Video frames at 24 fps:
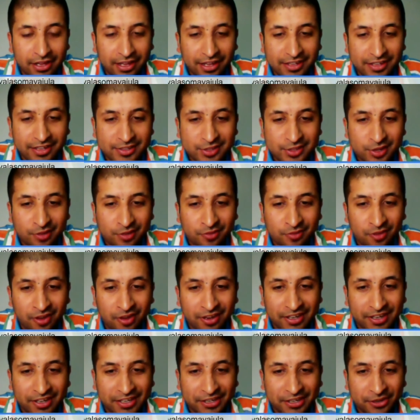and so
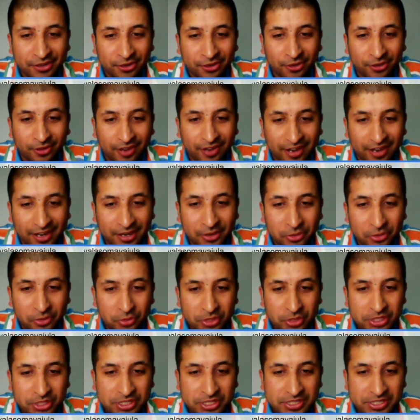finally your
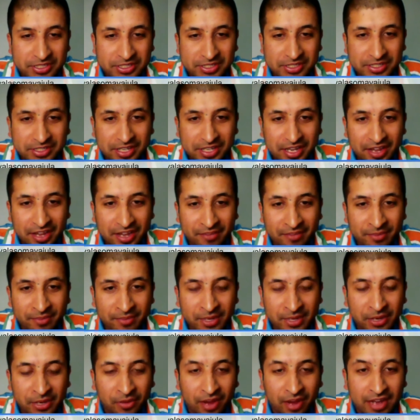wishes have
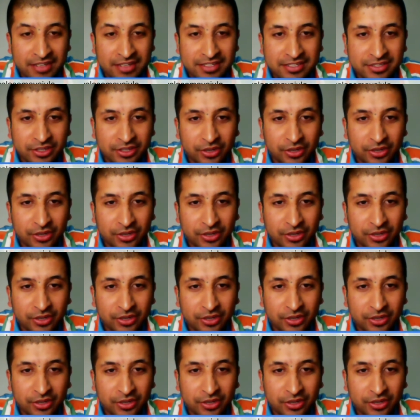been granted.